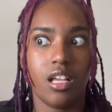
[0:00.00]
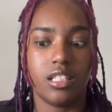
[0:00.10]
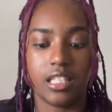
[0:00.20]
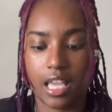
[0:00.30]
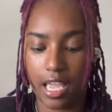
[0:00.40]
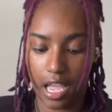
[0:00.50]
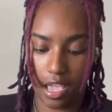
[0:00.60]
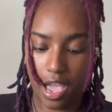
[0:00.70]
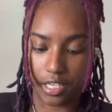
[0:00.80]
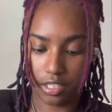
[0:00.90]
Today I
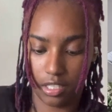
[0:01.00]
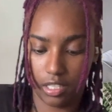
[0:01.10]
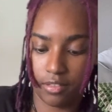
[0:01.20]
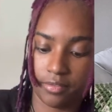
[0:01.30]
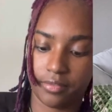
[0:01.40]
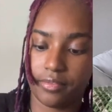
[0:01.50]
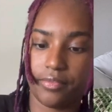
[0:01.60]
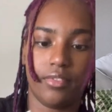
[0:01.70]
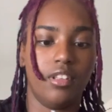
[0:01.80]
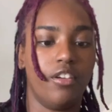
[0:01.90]
actually,
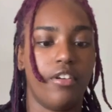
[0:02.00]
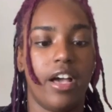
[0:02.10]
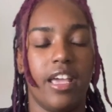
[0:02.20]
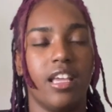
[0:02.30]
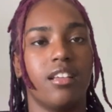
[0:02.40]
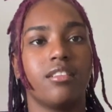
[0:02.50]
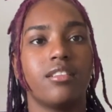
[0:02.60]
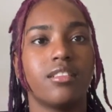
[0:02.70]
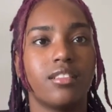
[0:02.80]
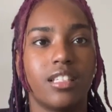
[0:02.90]
if I
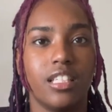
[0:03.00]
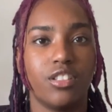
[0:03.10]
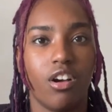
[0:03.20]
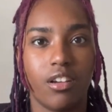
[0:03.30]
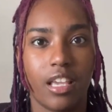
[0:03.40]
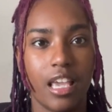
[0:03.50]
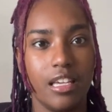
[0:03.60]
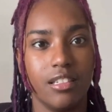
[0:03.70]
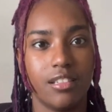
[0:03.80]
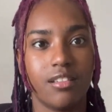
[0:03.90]
can talk
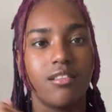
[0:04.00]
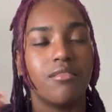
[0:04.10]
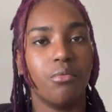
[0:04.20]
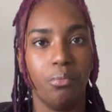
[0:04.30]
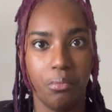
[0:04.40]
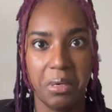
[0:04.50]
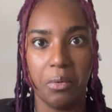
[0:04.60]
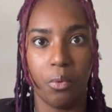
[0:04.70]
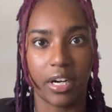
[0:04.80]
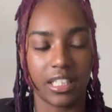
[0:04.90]
and
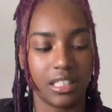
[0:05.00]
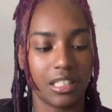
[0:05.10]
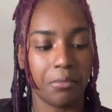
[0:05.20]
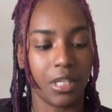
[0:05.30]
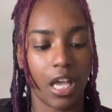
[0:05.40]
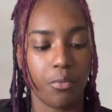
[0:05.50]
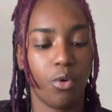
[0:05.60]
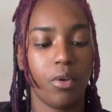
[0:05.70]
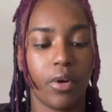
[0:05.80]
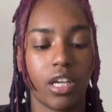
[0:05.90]
work at the same time, we'll
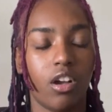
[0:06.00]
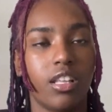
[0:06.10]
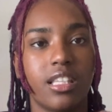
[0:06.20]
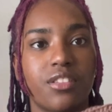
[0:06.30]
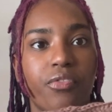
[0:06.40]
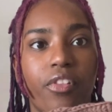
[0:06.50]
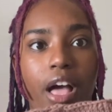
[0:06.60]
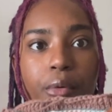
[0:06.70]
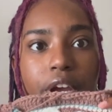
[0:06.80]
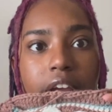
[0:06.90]
be working on this
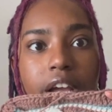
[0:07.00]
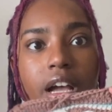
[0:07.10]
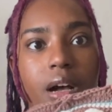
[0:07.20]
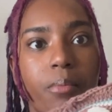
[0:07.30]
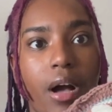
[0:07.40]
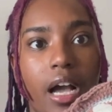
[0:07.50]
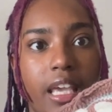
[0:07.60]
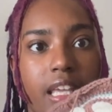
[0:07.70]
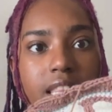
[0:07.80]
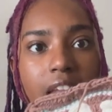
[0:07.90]
flower
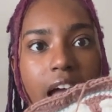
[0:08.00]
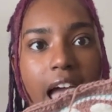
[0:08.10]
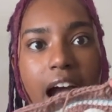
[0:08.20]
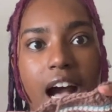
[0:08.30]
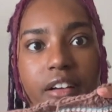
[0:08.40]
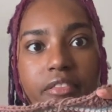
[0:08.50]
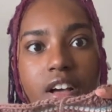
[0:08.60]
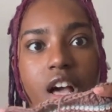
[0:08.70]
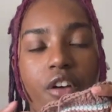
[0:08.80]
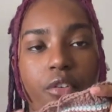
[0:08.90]
pocket that I have
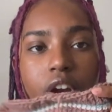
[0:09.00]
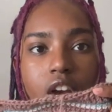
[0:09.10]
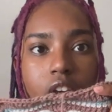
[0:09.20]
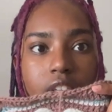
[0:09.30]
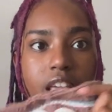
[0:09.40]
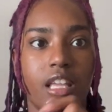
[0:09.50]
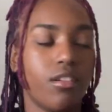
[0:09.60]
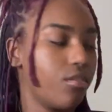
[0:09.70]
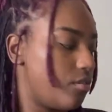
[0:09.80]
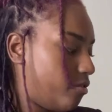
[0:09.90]
for a
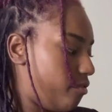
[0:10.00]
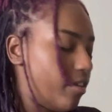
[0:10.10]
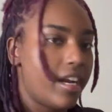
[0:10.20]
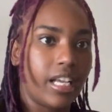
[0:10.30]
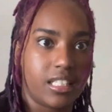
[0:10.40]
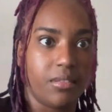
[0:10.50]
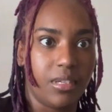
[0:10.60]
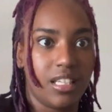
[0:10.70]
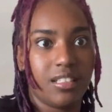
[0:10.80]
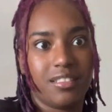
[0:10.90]
cardigan right next to me